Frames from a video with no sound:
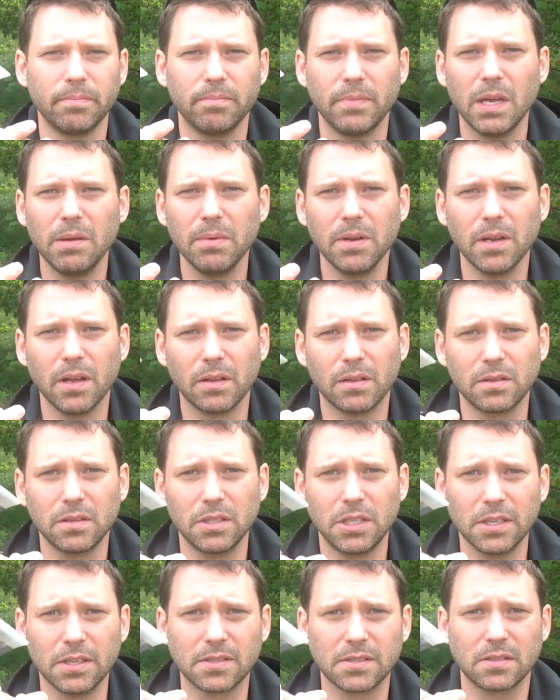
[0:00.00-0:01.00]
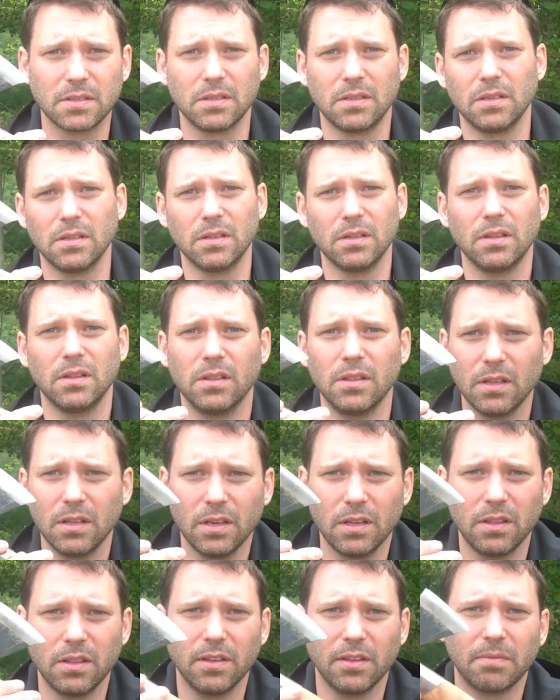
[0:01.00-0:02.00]
Maybe not just
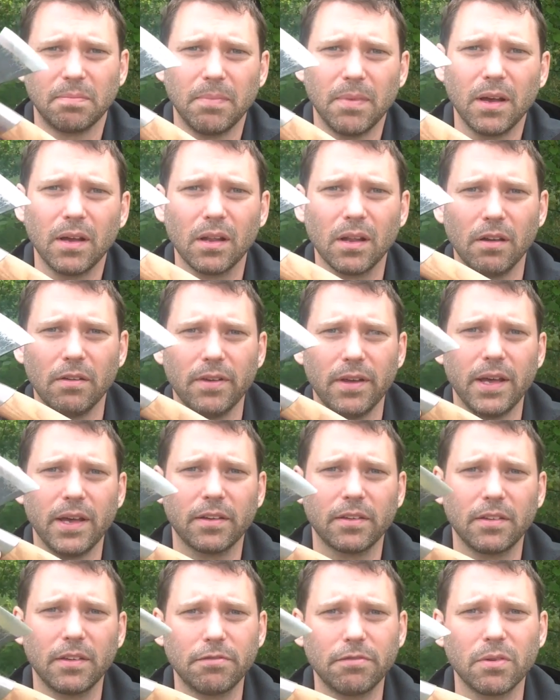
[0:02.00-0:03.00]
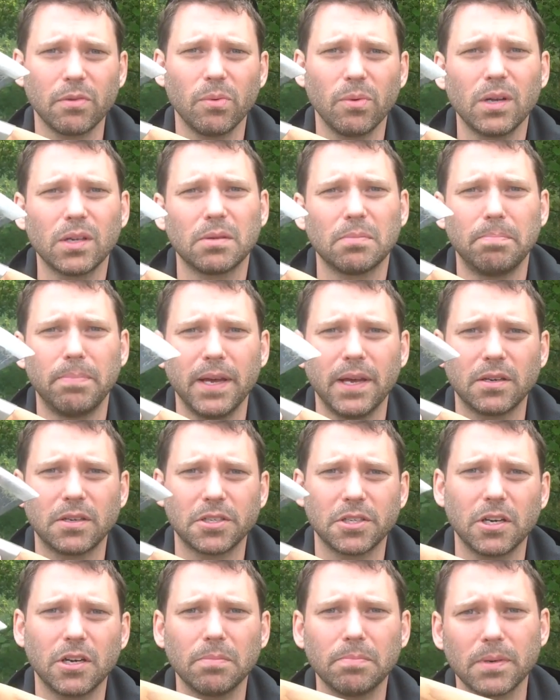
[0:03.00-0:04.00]
this model of axe. If you want a better
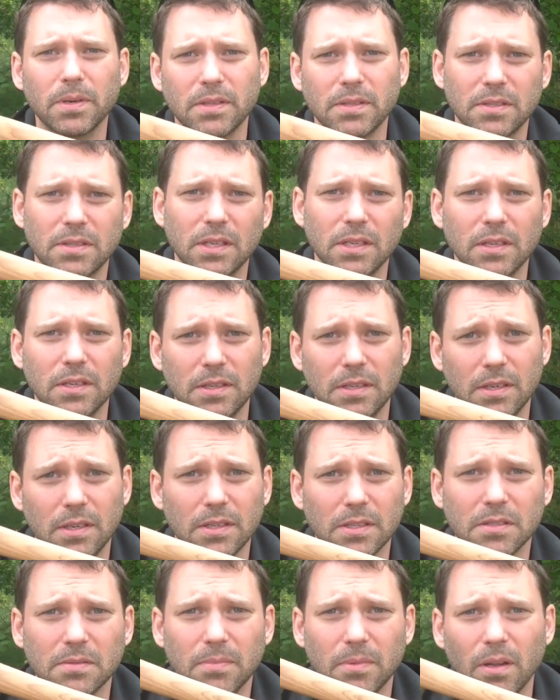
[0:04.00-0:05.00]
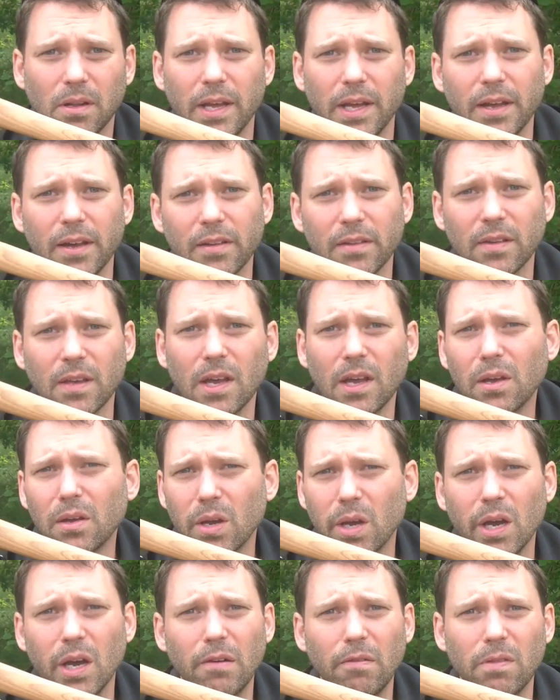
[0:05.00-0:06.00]
chopper and still a small axe,
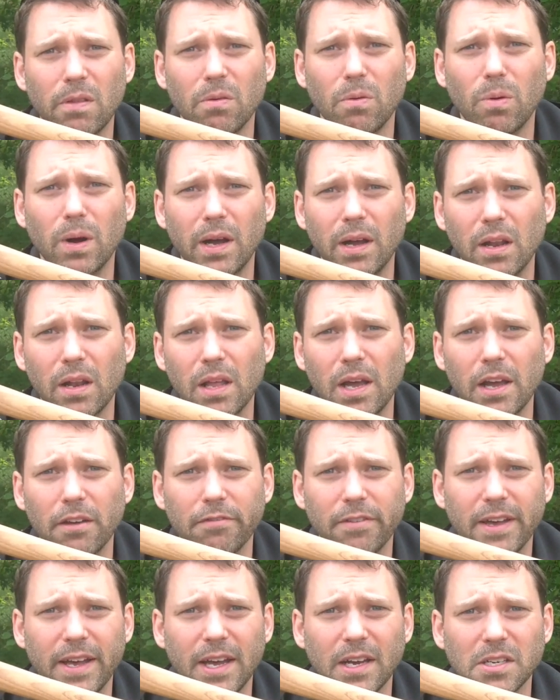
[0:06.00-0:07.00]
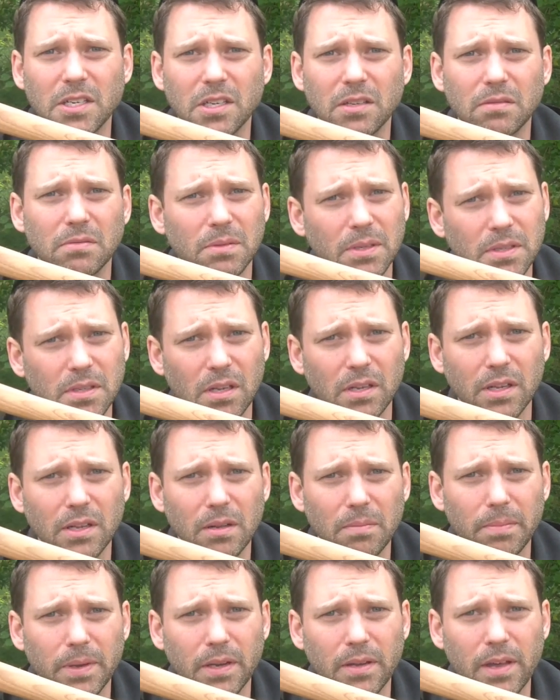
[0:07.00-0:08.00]
you have the wildlife hatchet. It's a
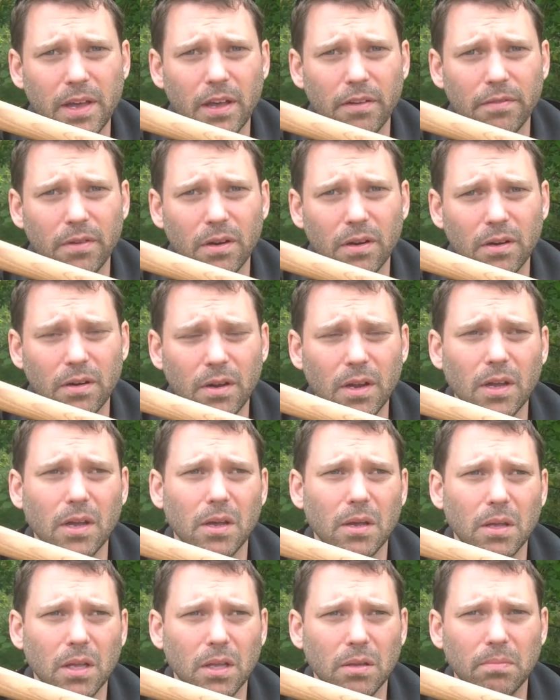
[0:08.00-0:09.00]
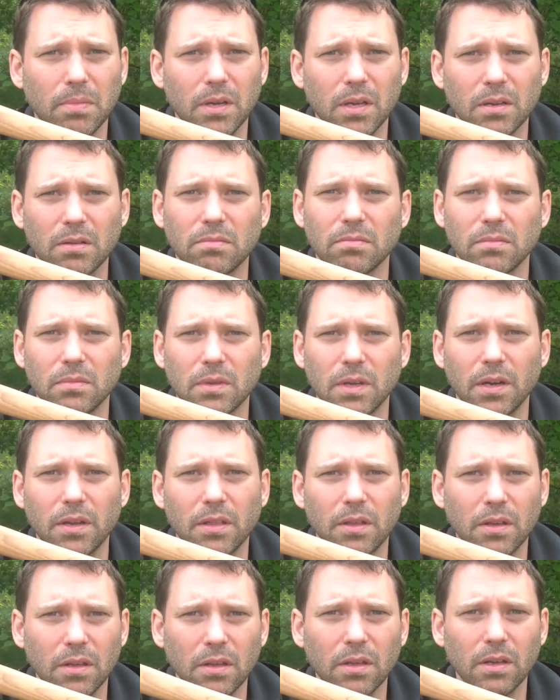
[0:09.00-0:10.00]
little bit heavier, but I
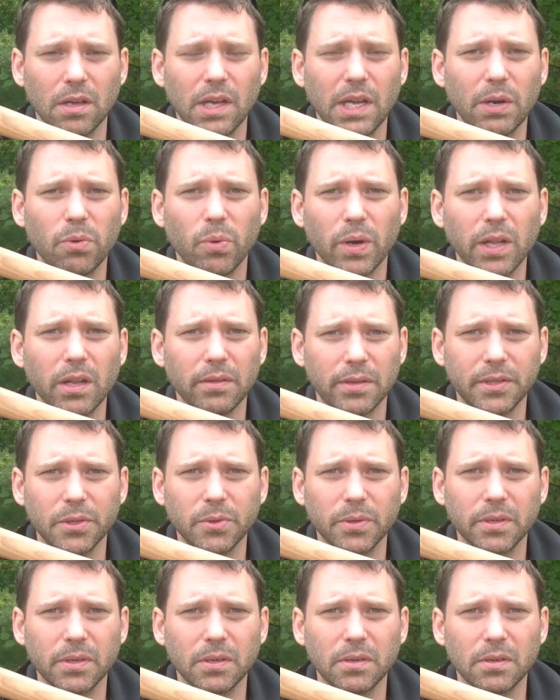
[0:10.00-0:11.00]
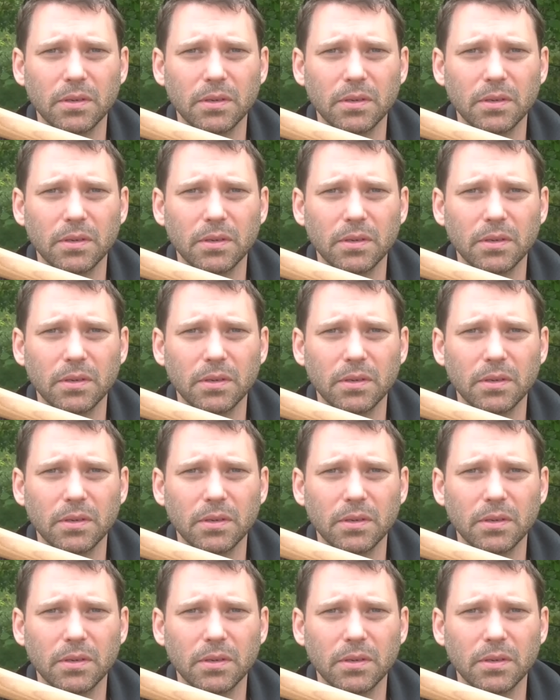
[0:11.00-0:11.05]
think it will do